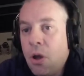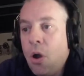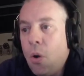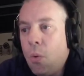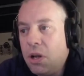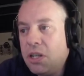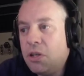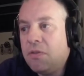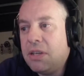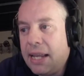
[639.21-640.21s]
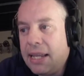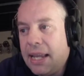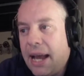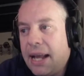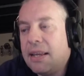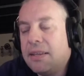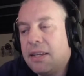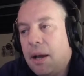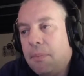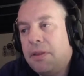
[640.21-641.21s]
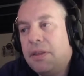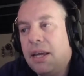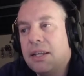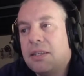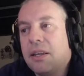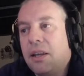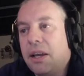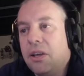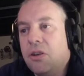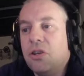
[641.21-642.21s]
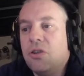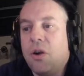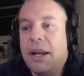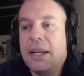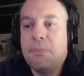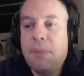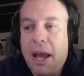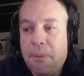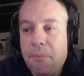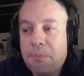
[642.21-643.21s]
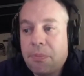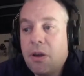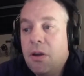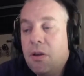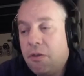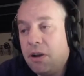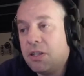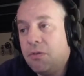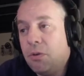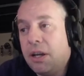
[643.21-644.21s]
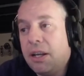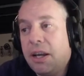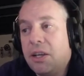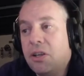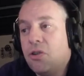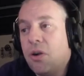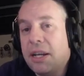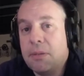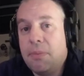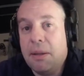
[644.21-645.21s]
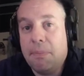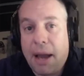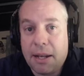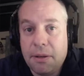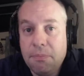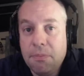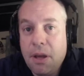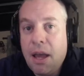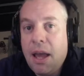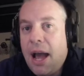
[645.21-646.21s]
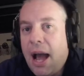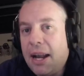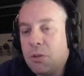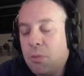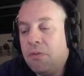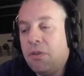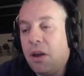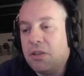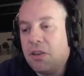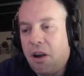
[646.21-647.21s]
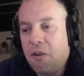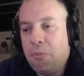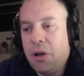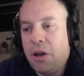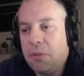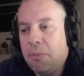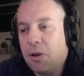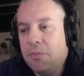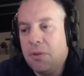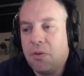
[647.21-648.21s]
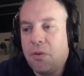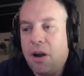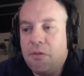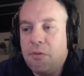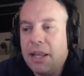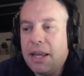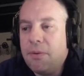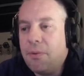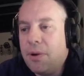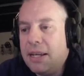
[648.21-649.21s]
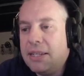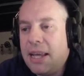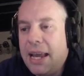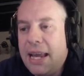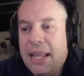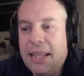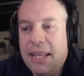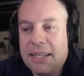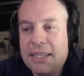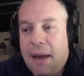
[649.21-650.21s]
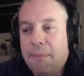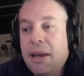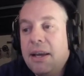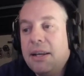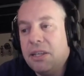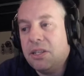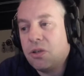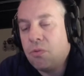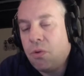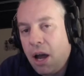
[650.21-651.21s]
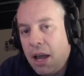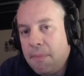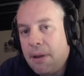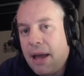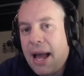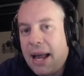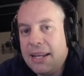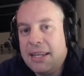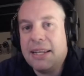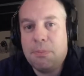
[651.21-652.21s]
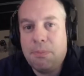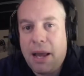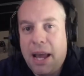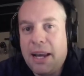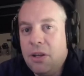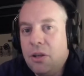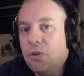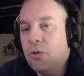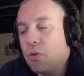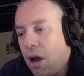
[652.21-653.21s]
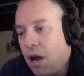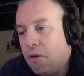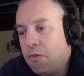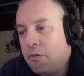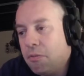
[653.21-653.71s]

Once you've done that, there's a couple of things I'd like you to try and explain. First of all, I'd like you to try and explain the pattern. And it's one of those, I've put it at the bottom of the graph, where they say in the exam, describe and explain your graph.